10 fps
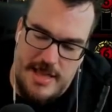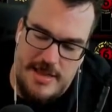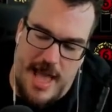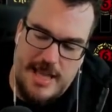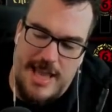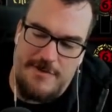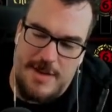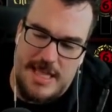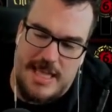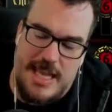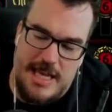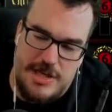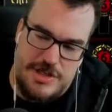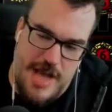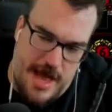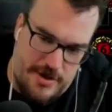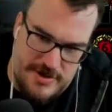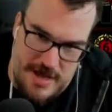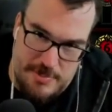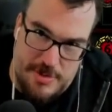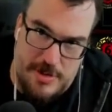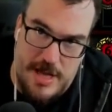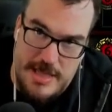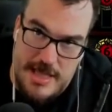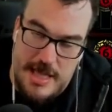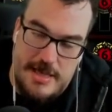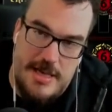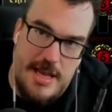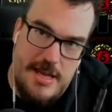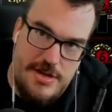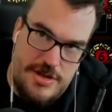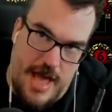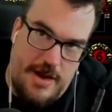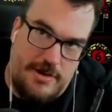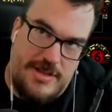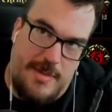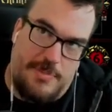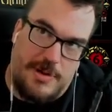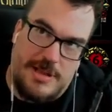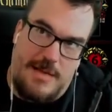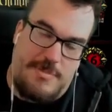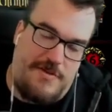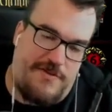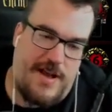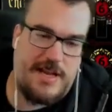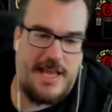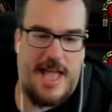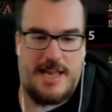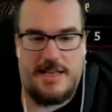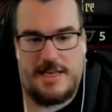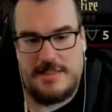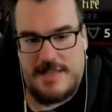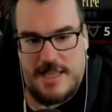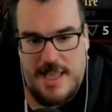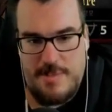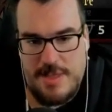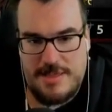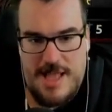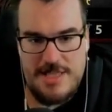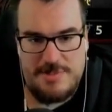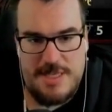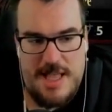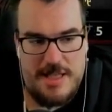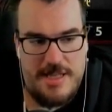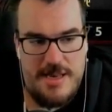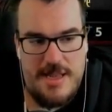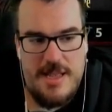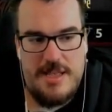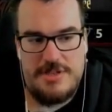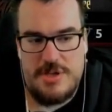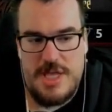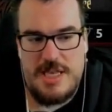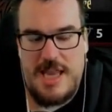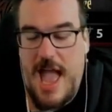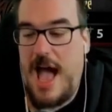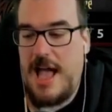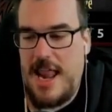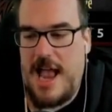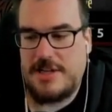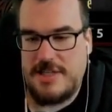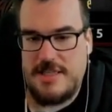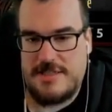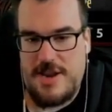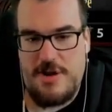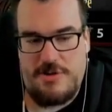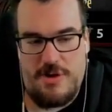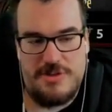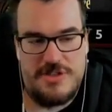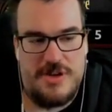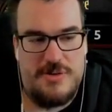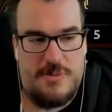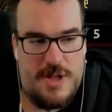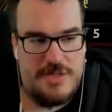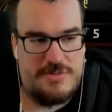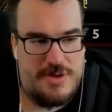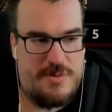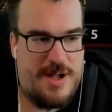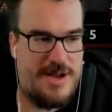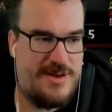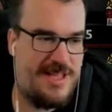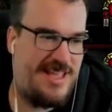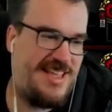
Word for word: then that gave me the key to Shadow Temple, and then Shadow Temple let me fight Ganon because that gave me the last medallion. So then, yeah, it actually, the Scarecrow song was required.